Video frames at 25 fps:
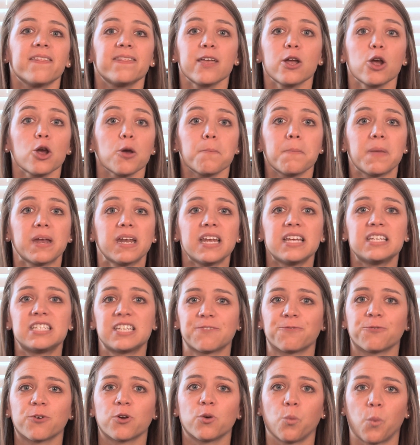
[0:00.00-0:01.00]
There are many
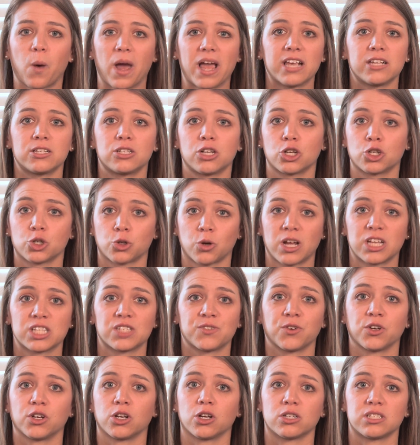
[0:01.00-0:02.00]
different ways to
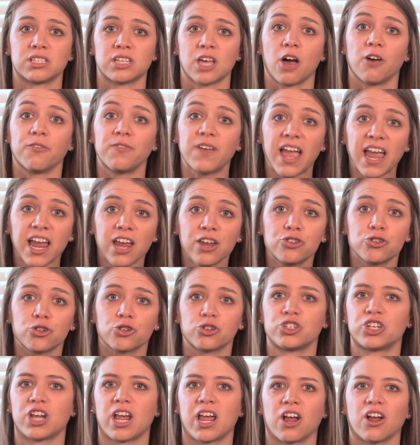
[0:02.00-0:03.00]
transfer yourself and your
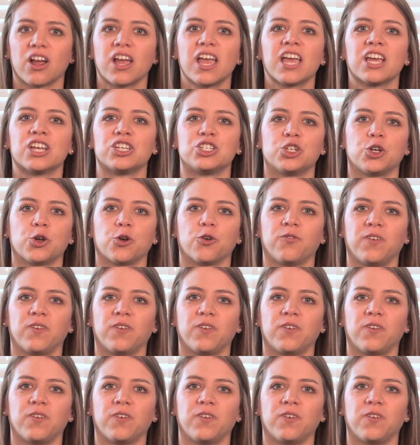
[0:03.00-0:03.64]
chair into your